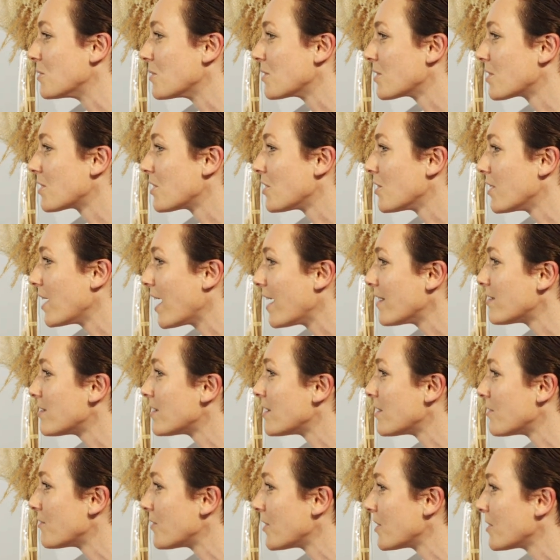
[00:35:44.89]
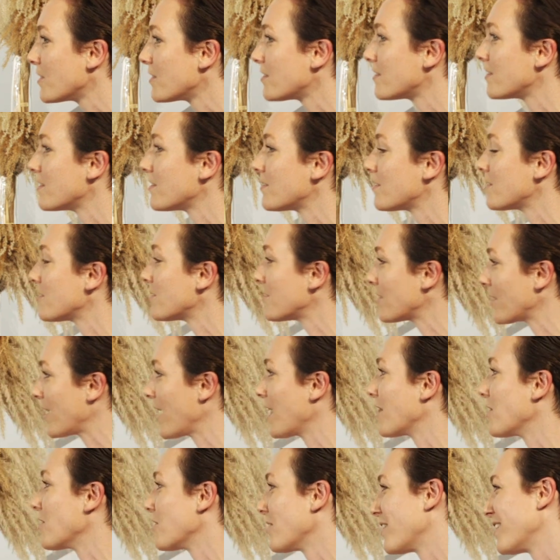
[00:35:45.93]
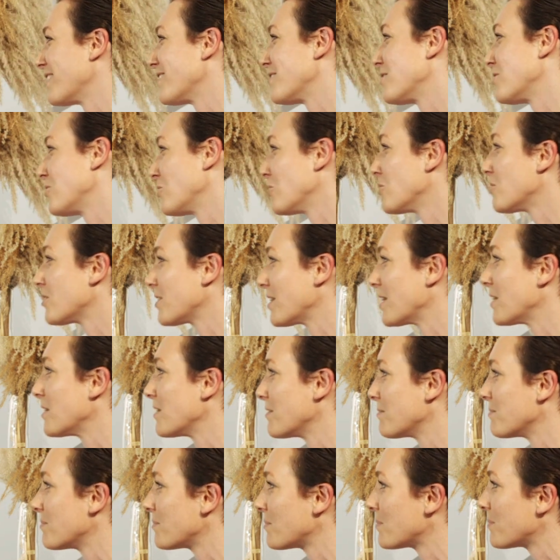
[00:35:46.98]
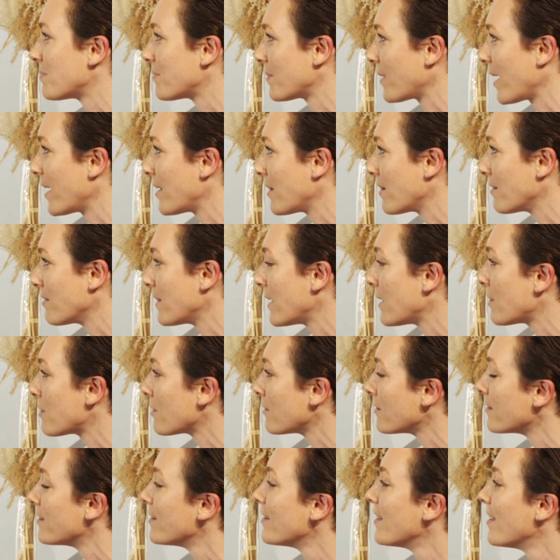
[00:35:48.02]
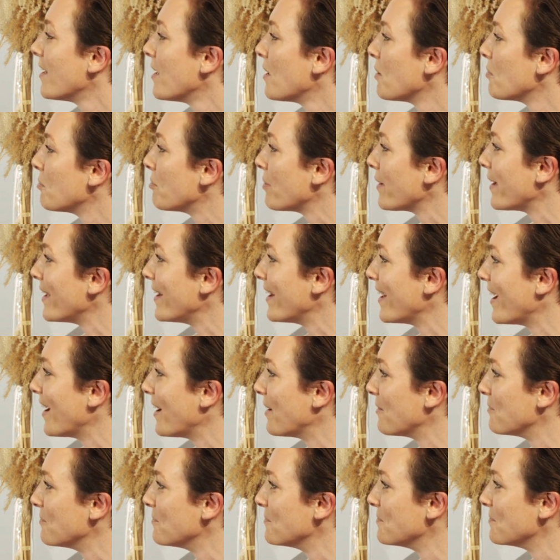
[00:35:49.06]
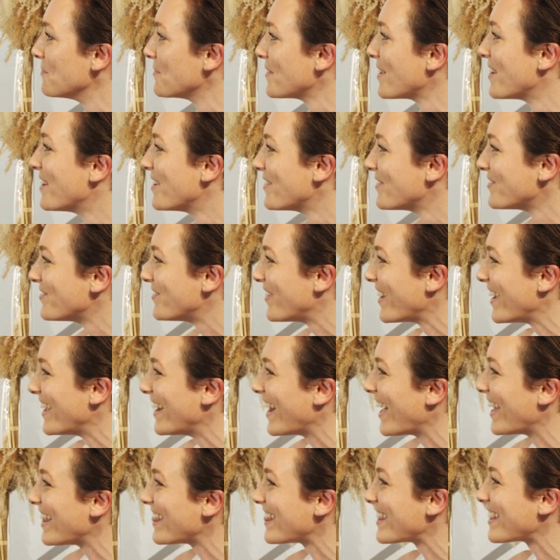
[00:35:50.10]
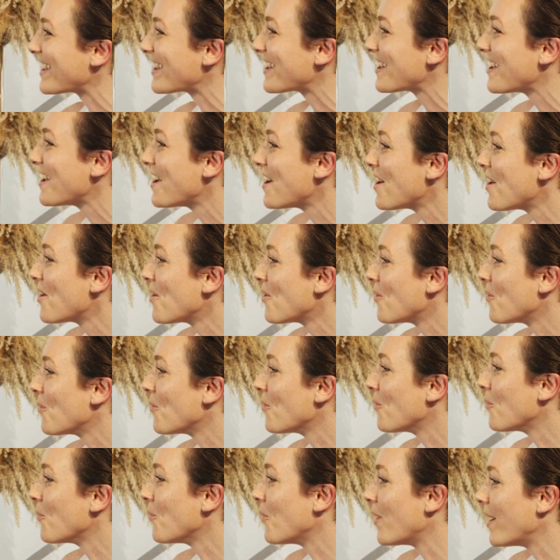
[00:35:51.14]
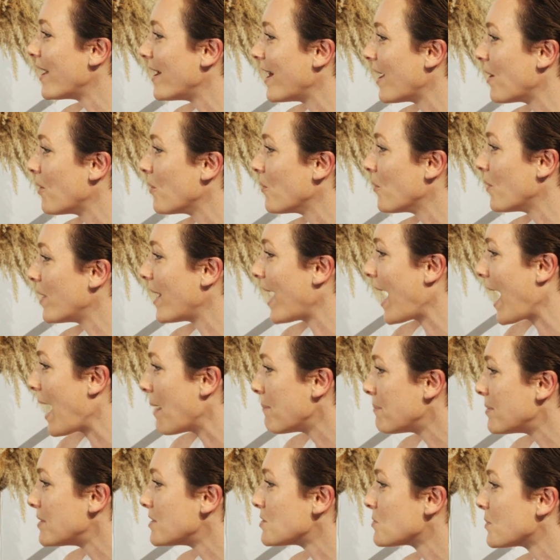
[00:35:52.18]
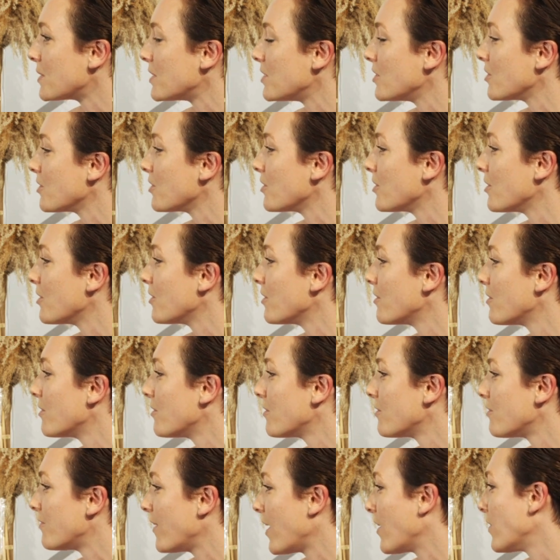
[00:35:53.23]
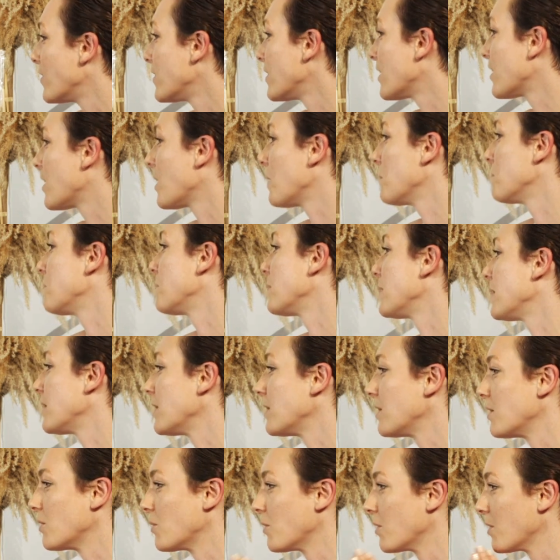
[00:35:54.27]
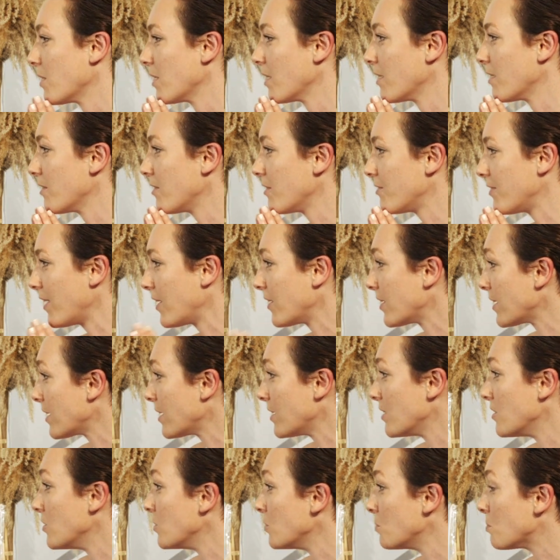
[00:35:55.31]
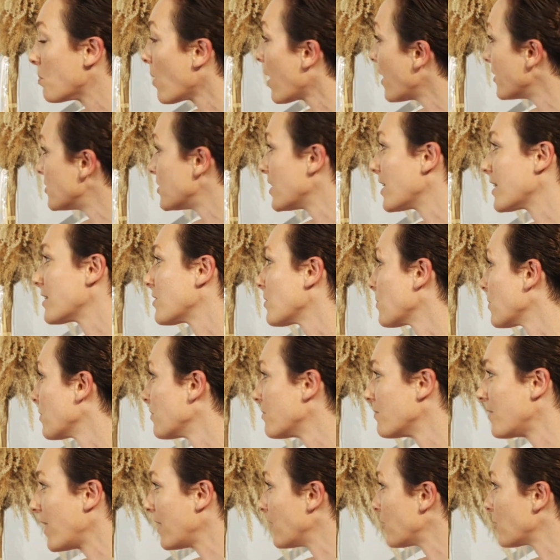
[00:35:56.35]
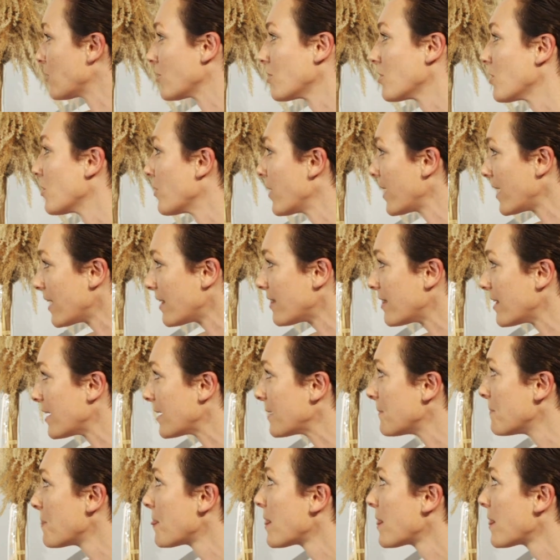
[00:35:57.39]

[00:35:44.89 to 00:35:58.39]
curiosity and fearlessness together is usually kind of lethal. But I think what happens when you're founding a company or founding a new project or venture or anything